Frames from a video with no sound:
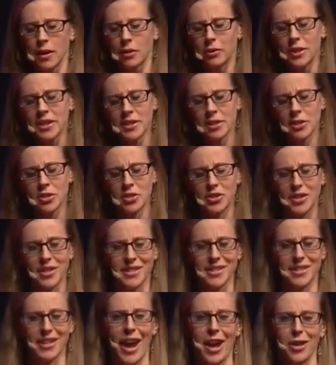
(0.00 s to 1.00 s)
Research
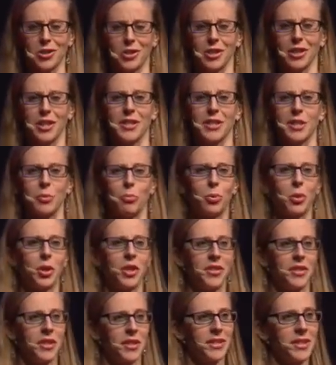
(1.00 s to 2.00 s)
doesn't actually
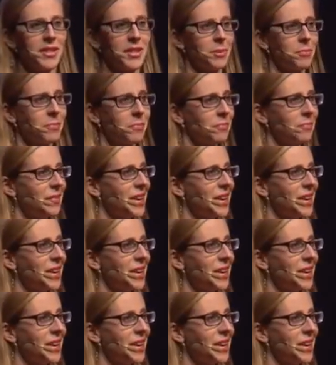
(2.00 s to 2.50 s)
support this.